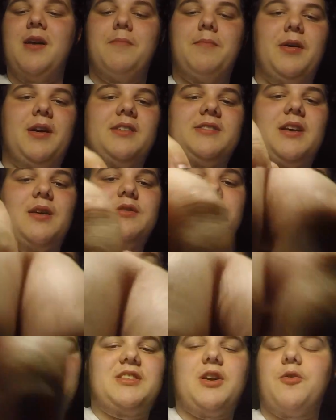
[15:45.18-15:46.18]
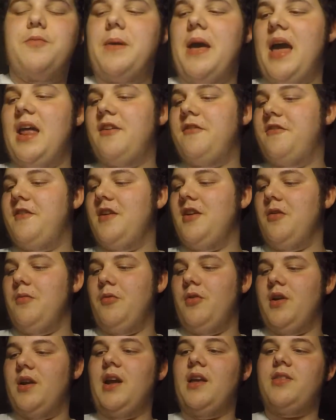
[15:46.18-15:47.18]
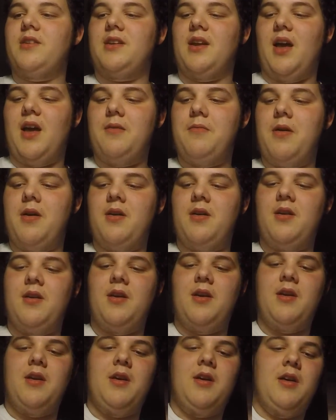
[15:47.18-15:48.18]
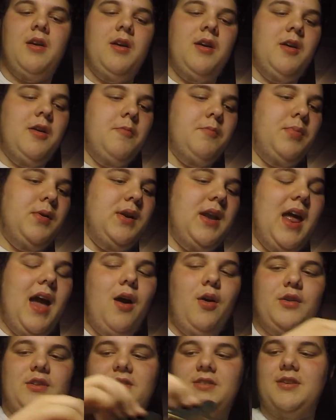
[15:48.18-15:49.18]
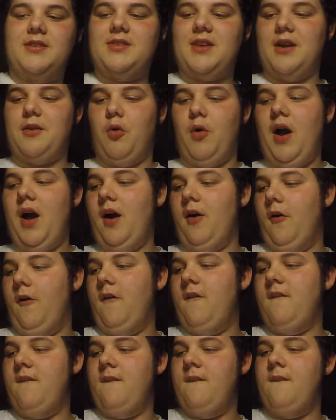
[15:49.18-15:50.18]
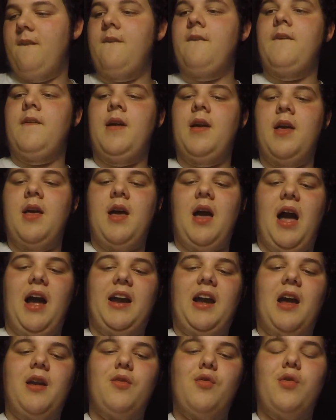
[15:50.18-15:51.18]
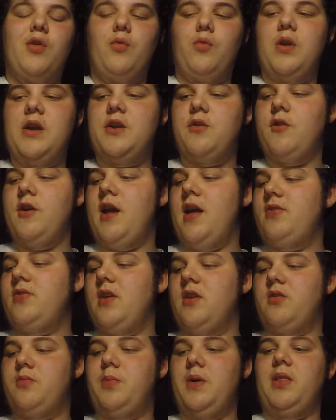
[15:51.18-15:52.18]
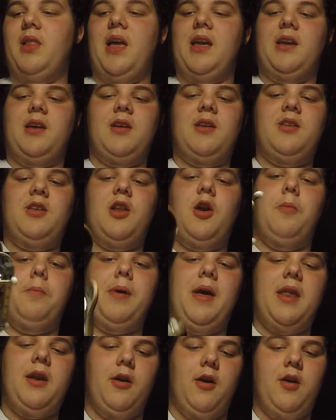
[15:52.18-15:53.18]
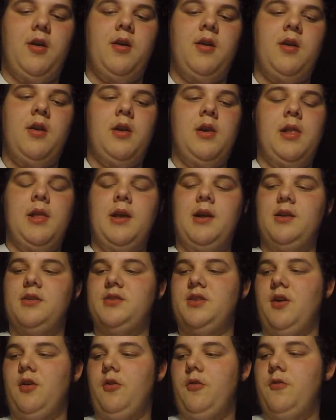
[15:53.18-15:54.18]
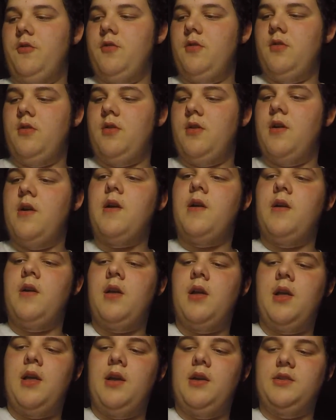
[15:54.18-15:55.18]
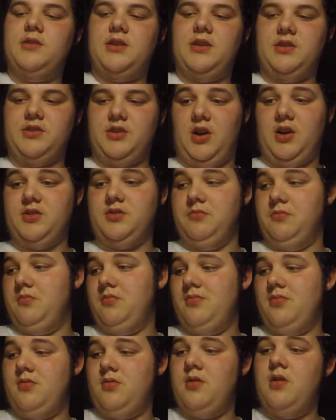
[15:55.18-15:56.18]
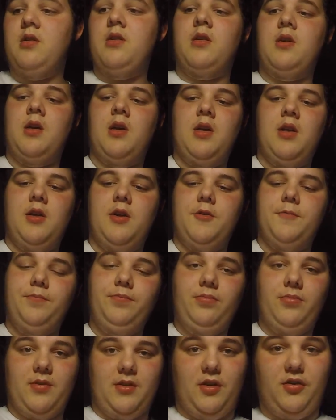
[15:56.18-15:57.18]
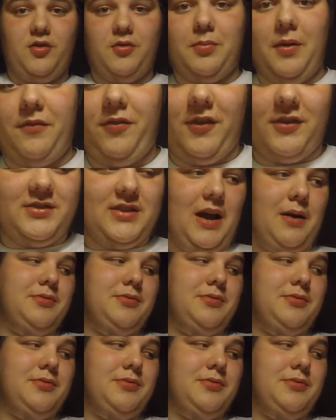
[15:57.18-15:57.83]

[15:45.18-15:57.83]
because I was just so bad at fingerboarding at the time. But now it's just like, wow, I kind of want to recreate this, but like, better. So this thing is awesome. This was my first